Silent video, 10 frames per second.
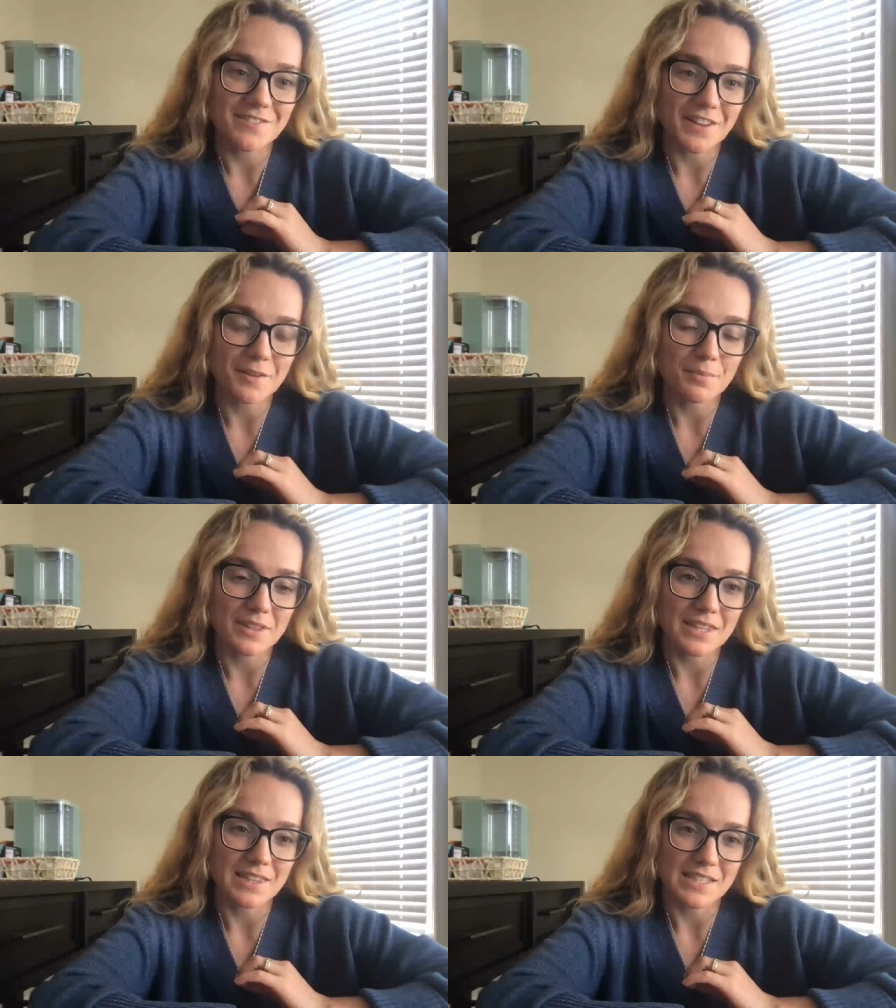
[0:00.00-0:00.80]
develop
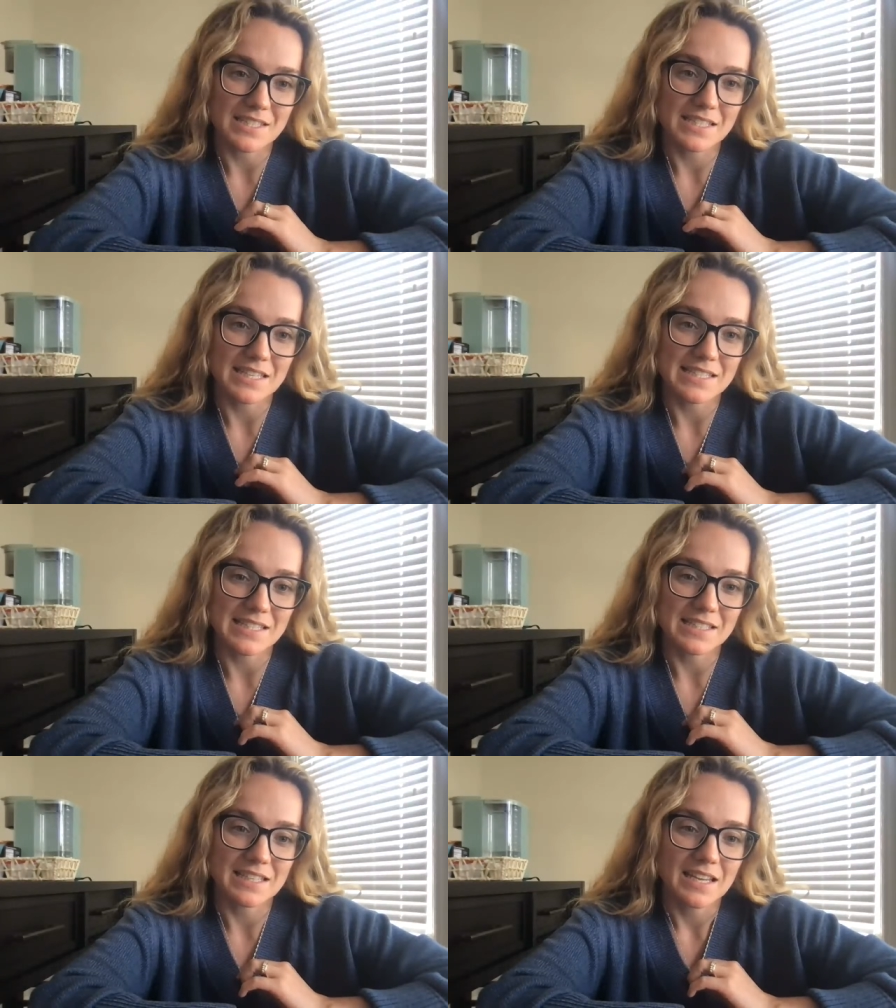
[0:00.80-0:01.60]
within this
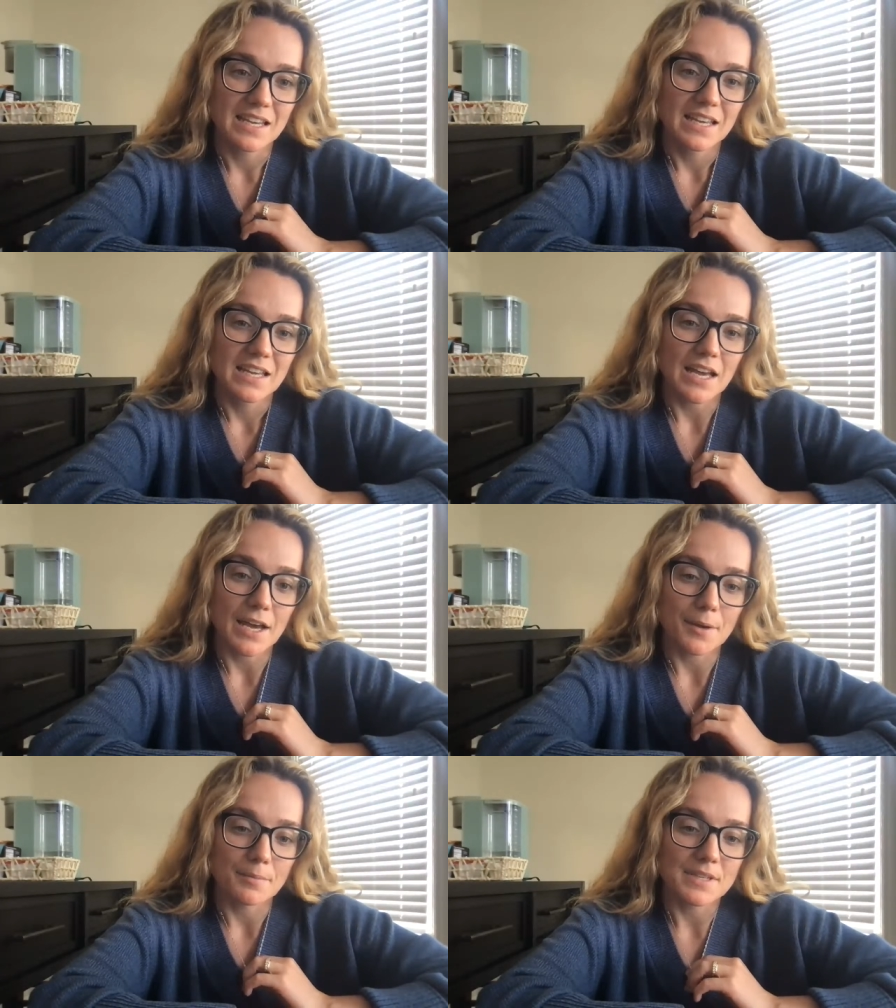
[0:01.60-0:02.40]
season.
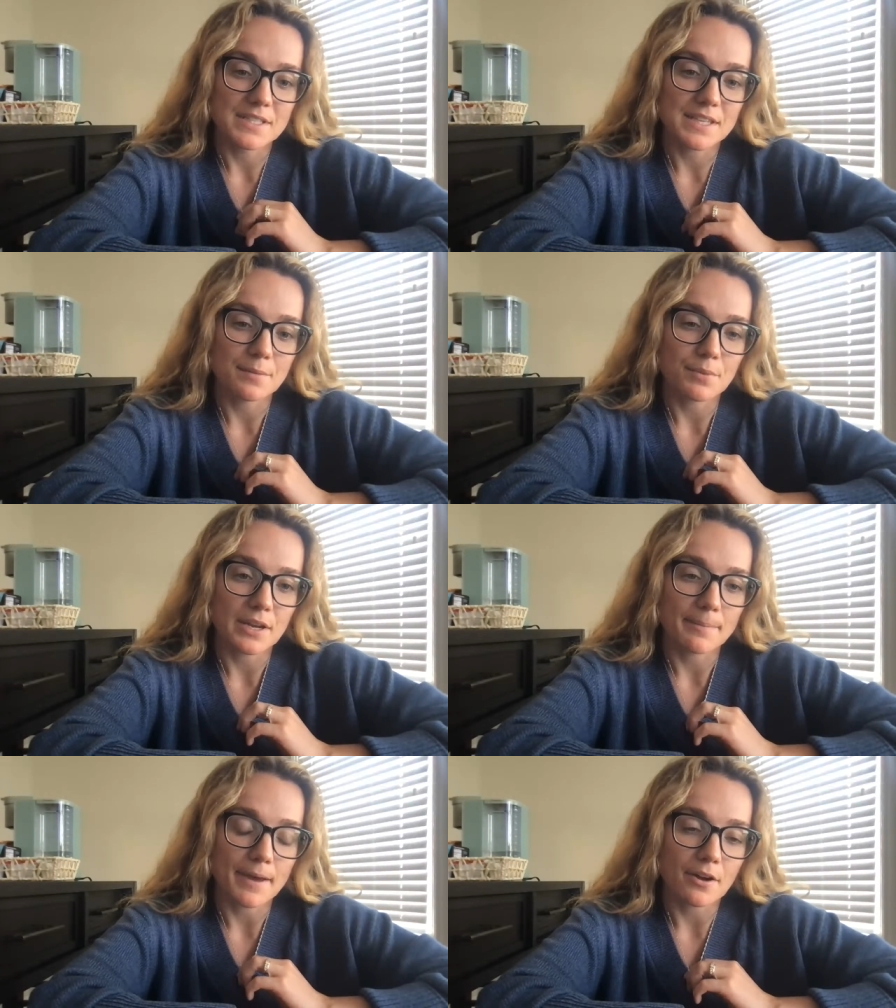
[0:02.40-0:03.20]
This can
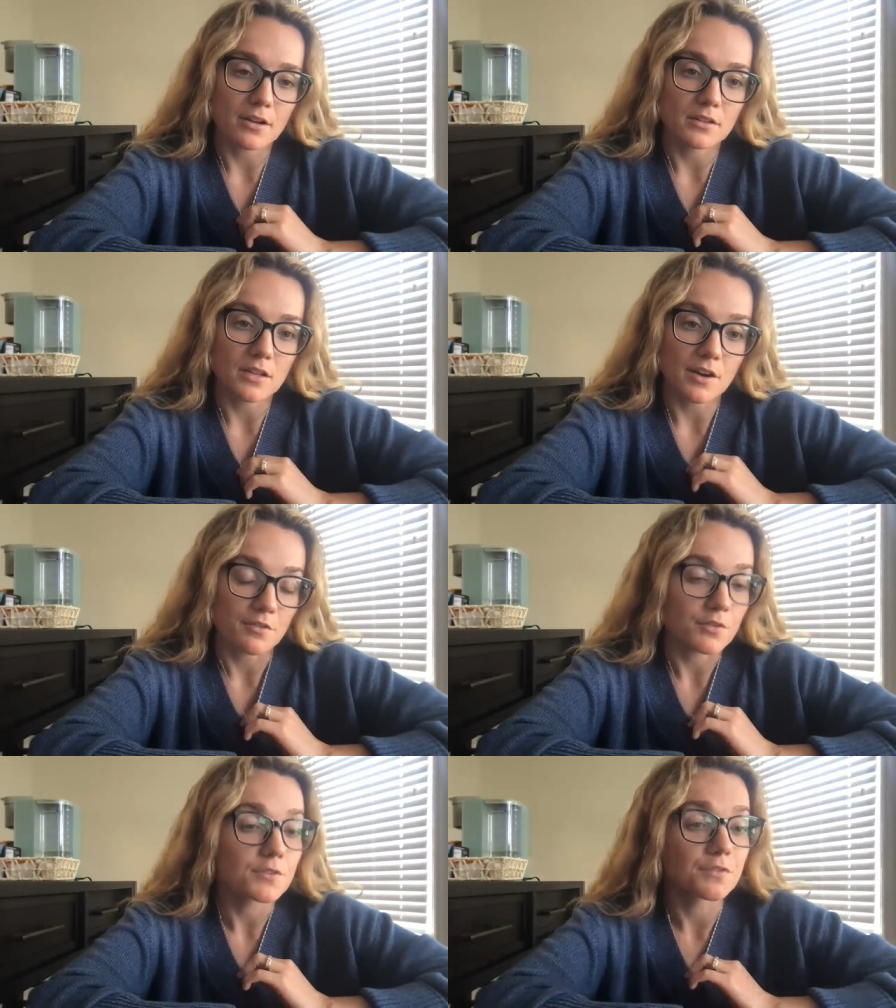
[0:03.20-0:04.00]
bring about a lot
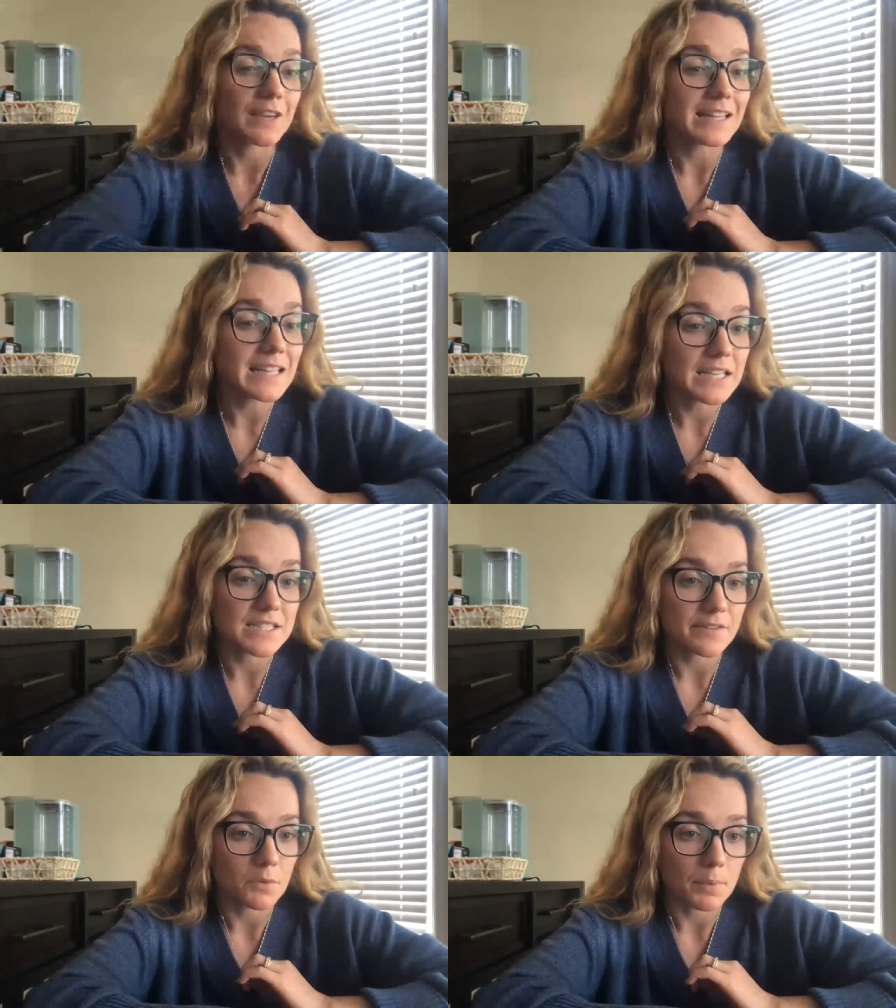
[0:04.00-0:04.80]
of
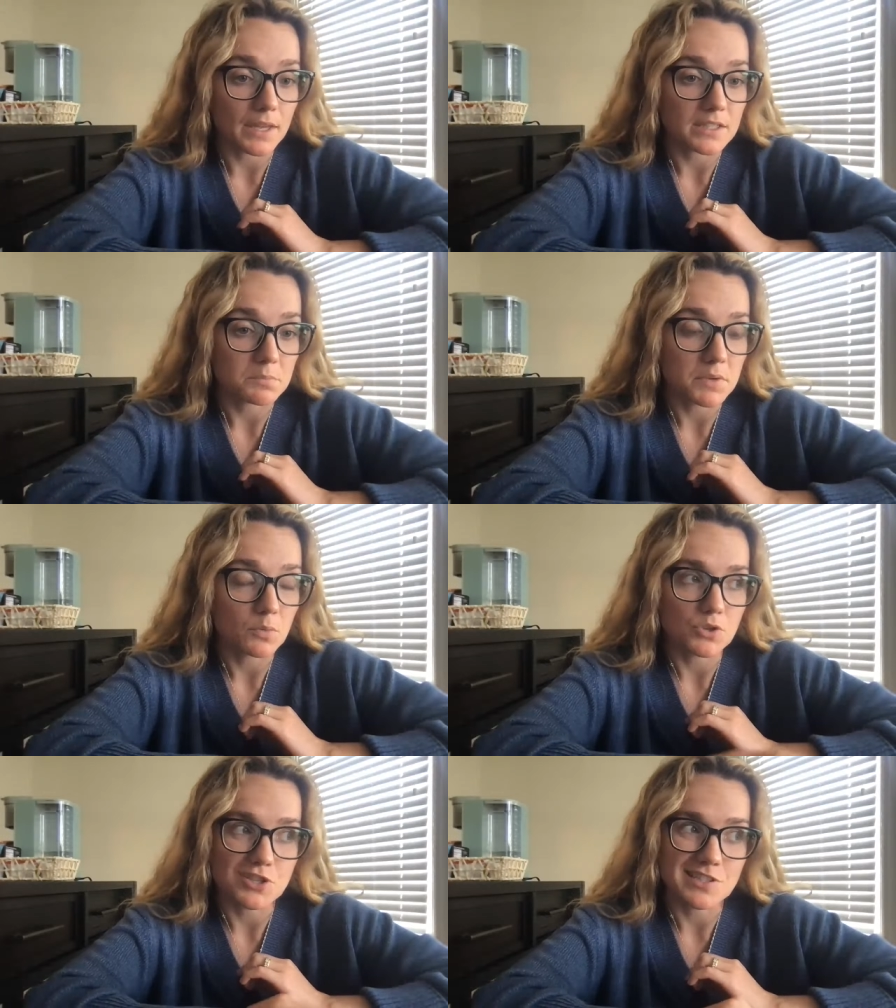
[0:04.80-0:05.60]
feelings of
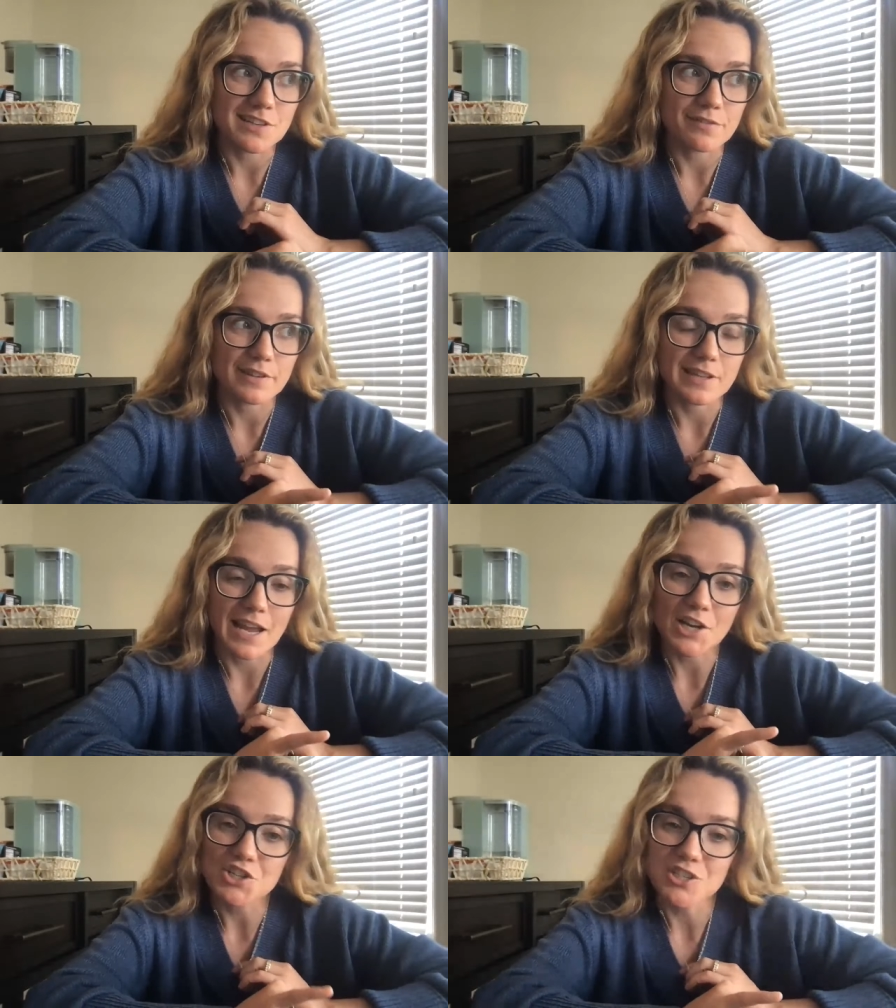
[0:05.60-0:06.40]
abandonment, which is different than
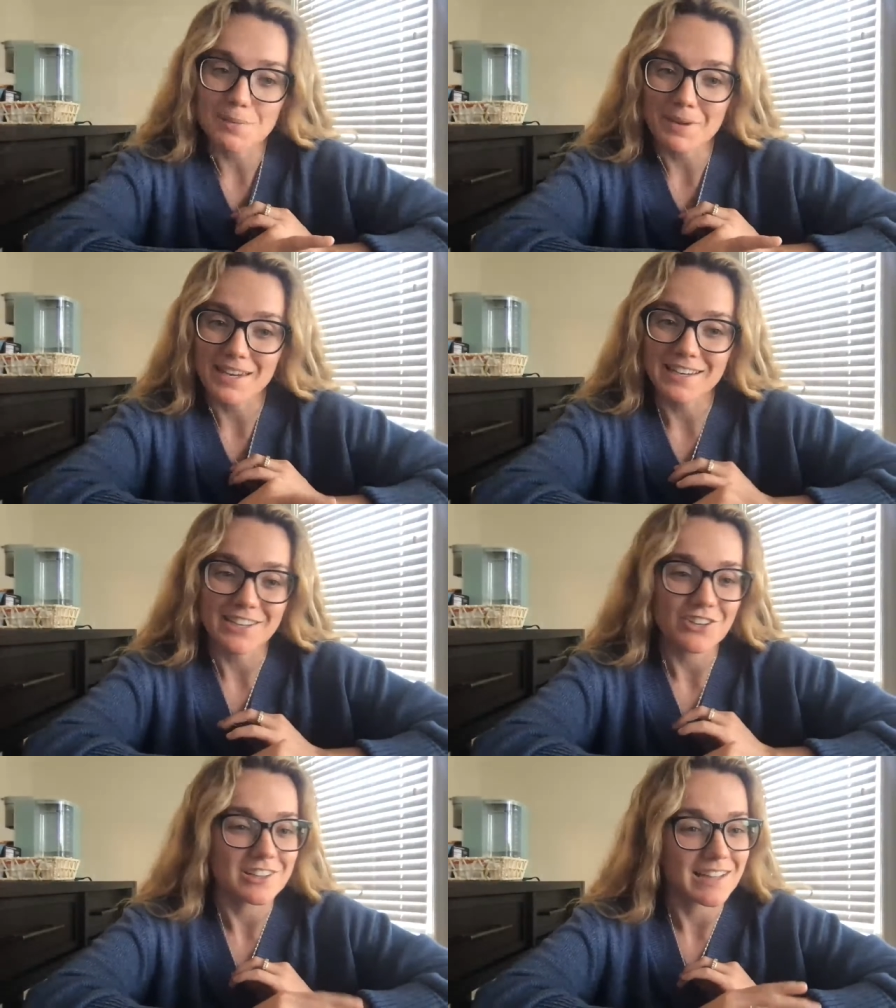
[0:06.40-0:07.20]
actually
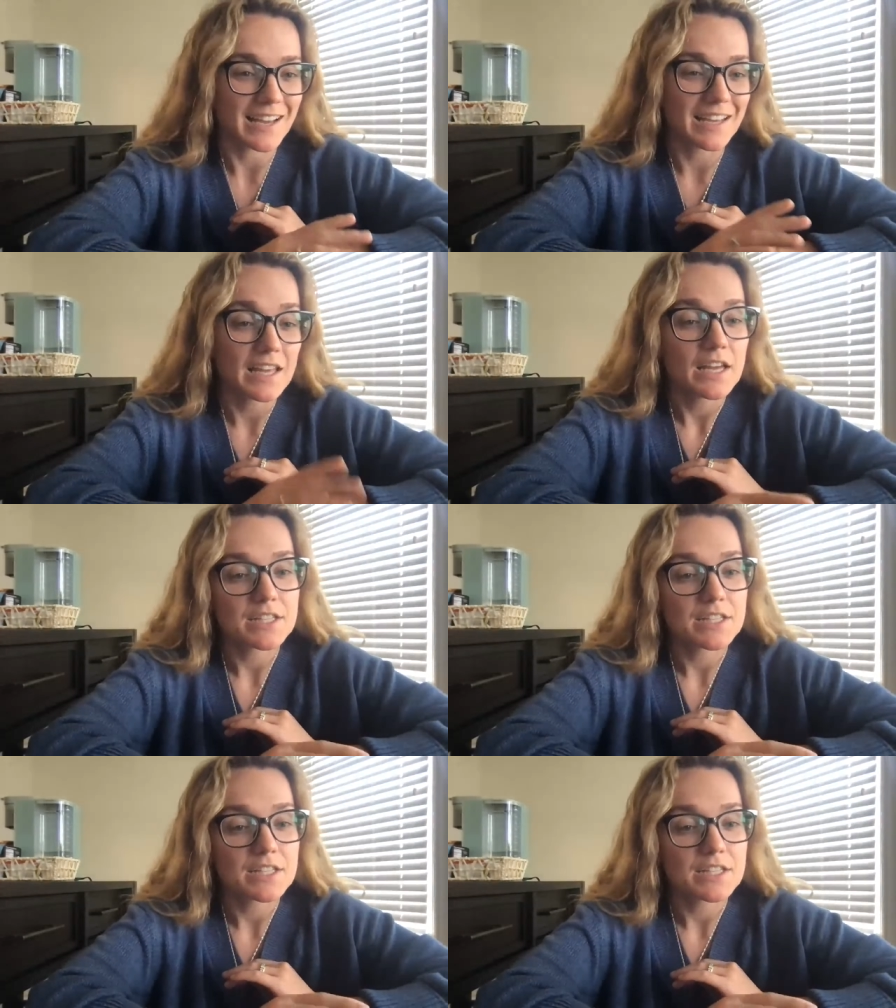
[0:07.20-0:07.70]
abandoning your client,